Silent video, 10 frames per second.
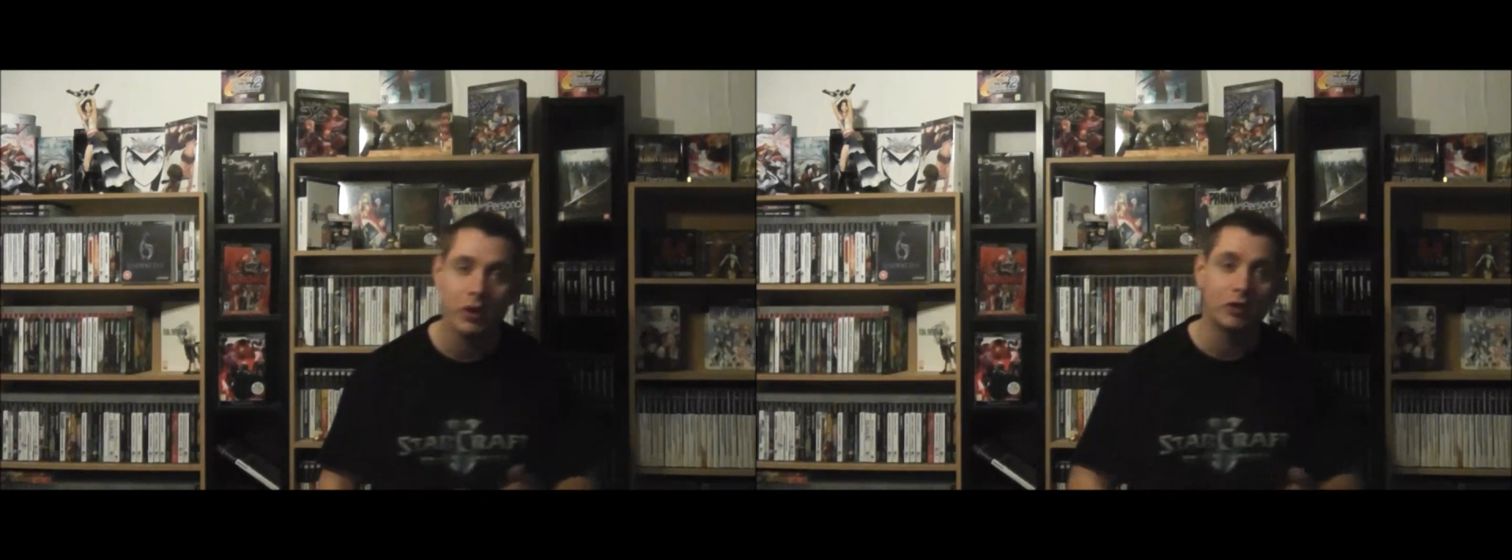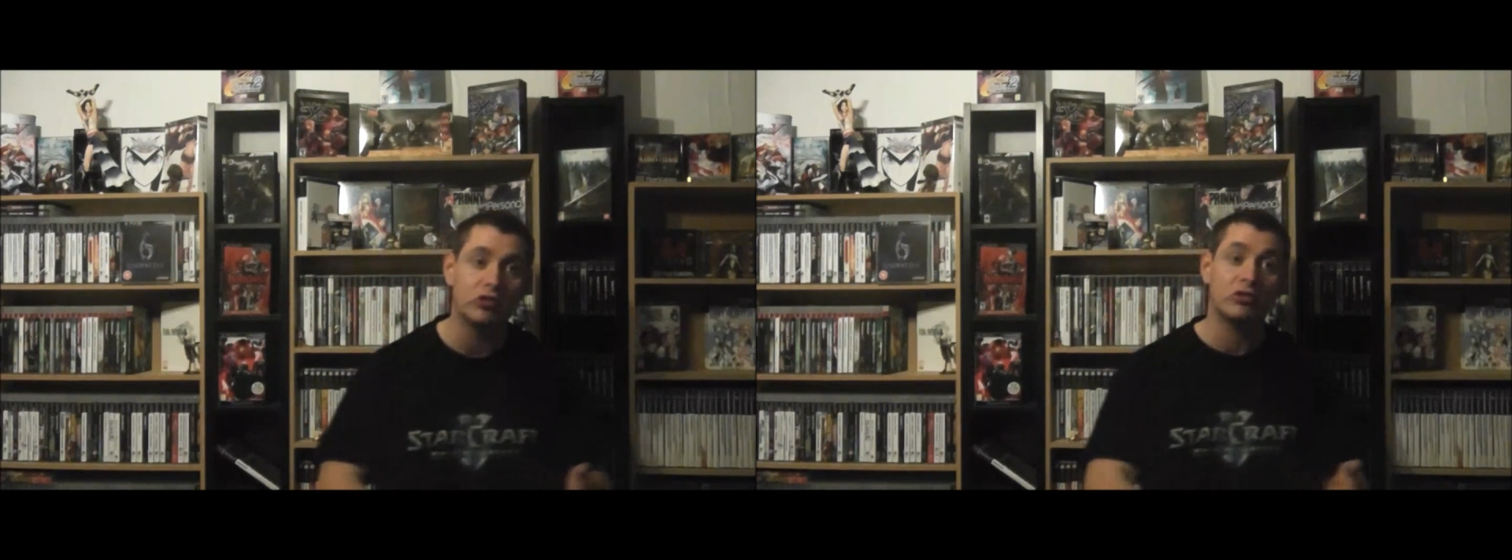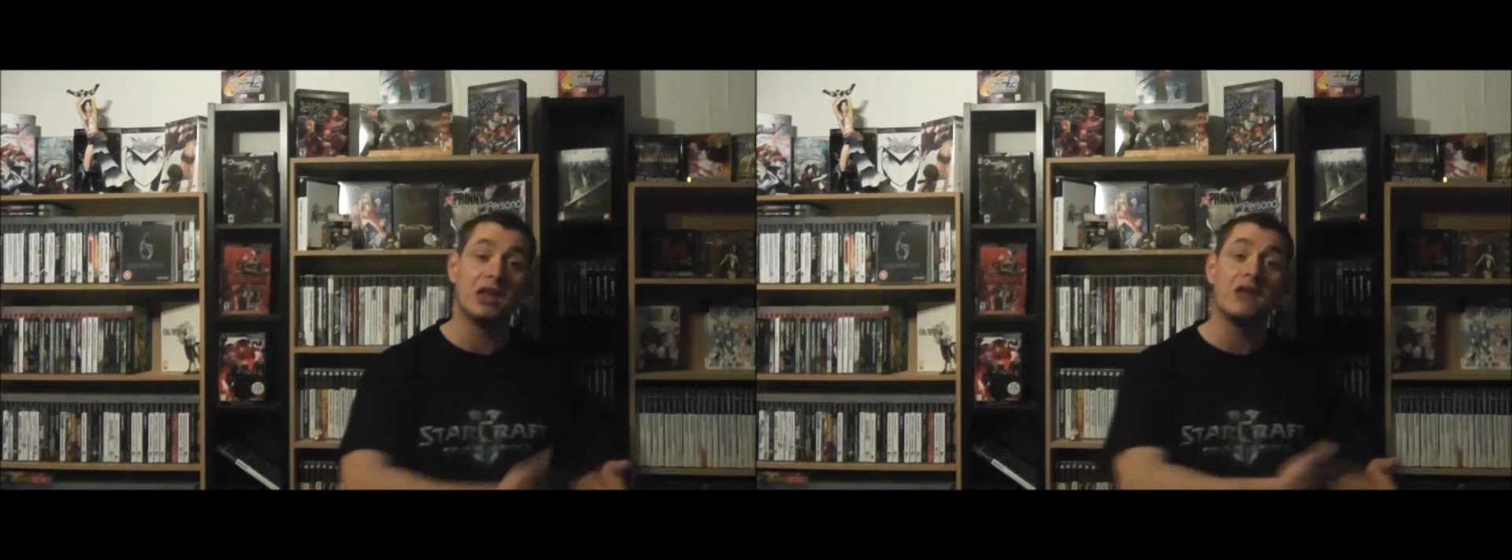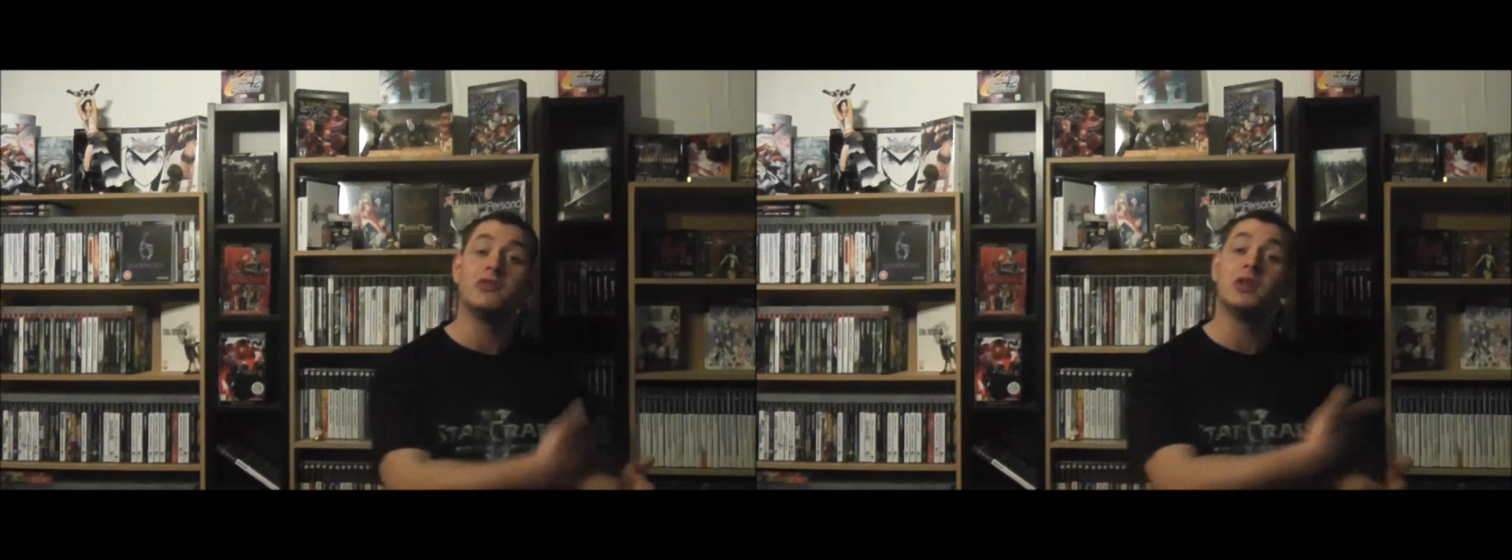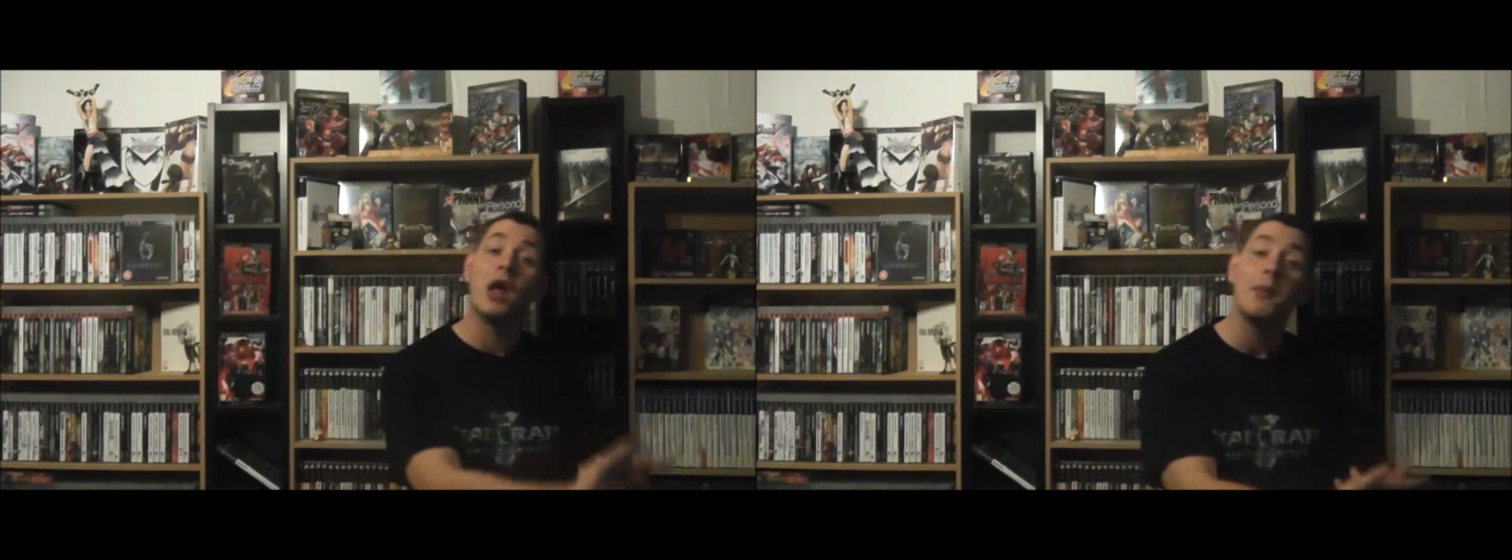where you just
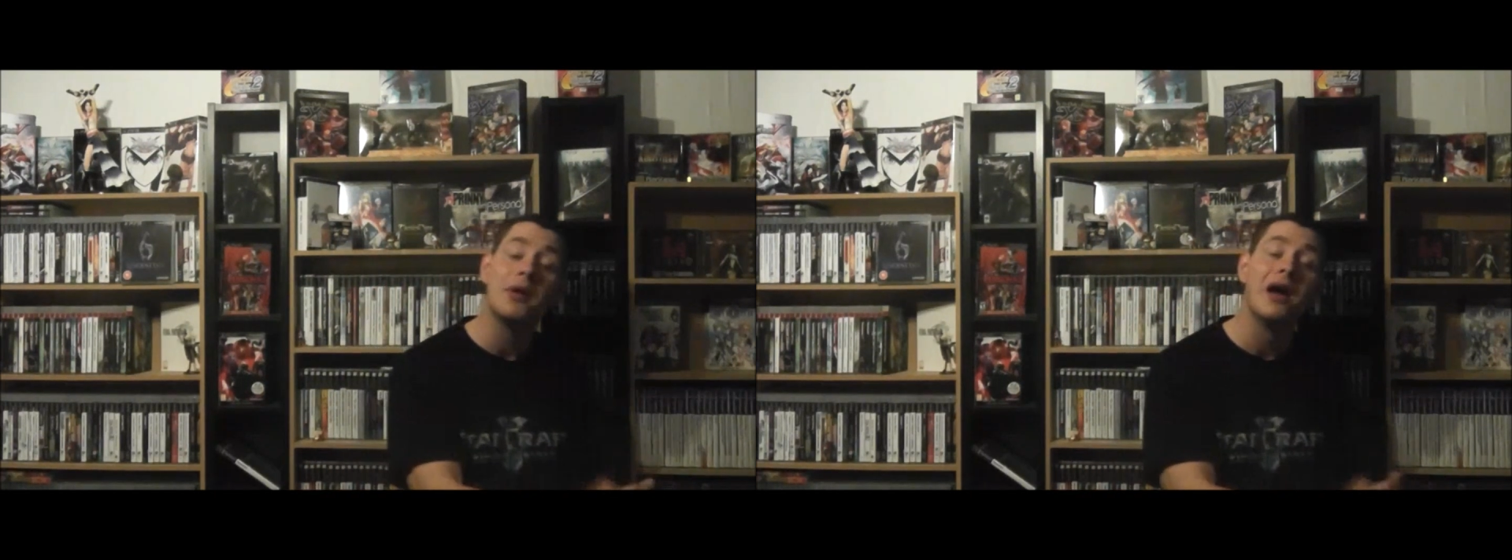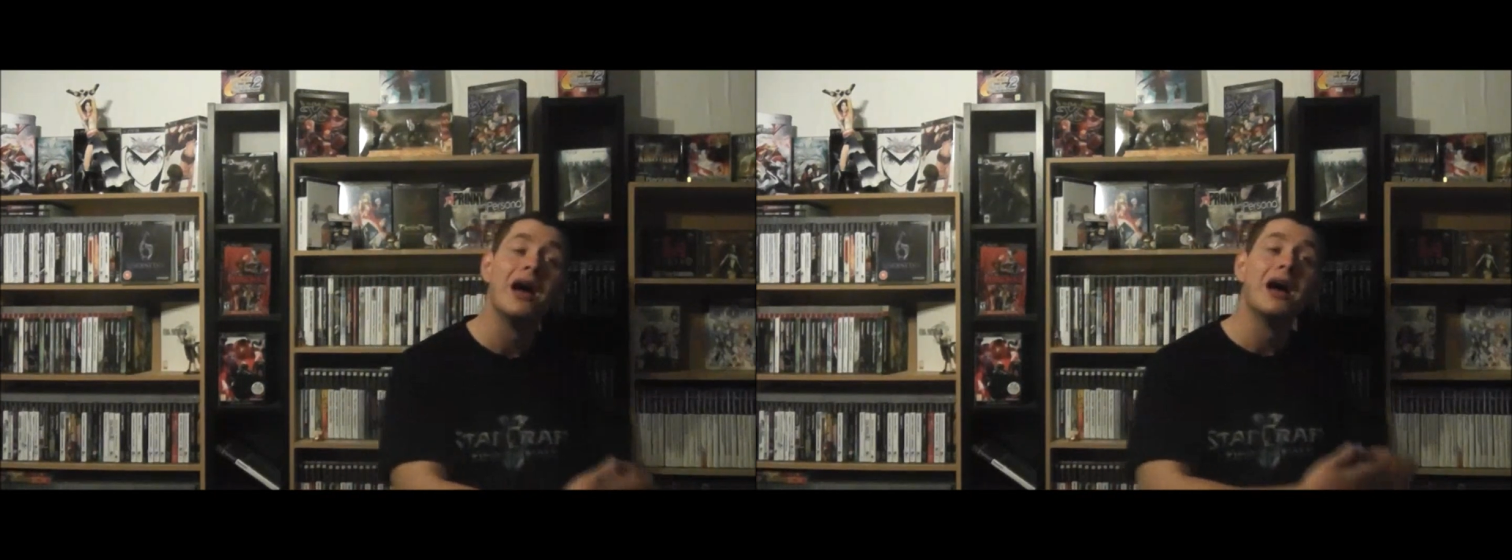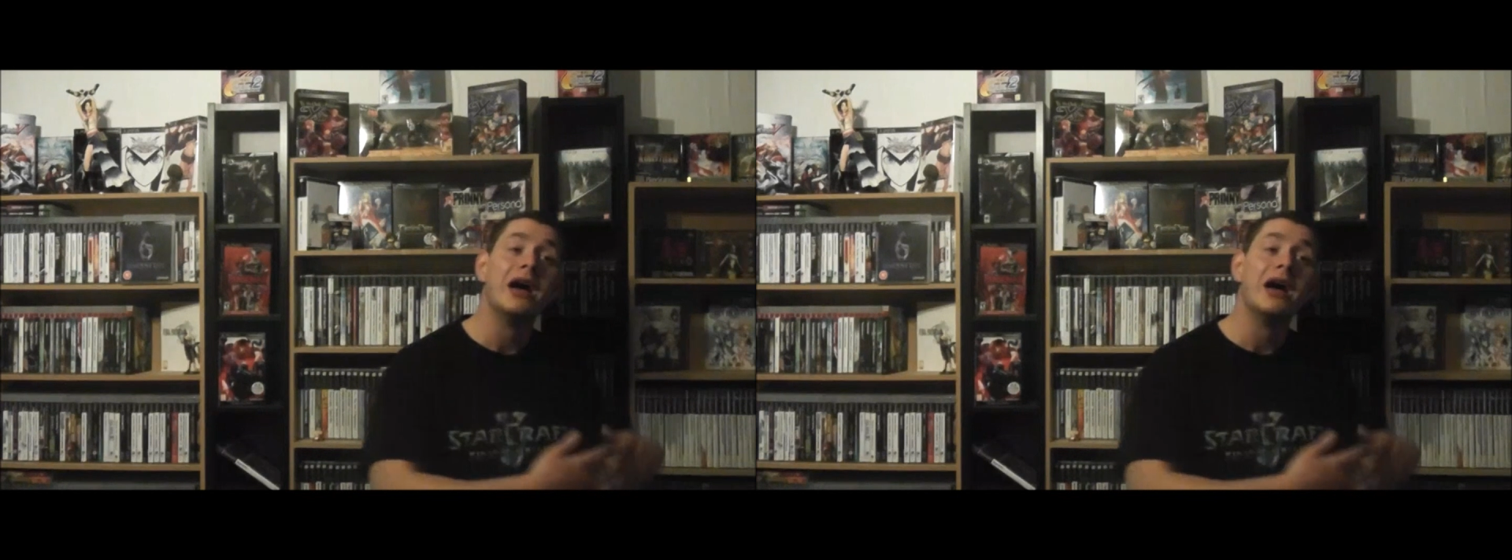level up,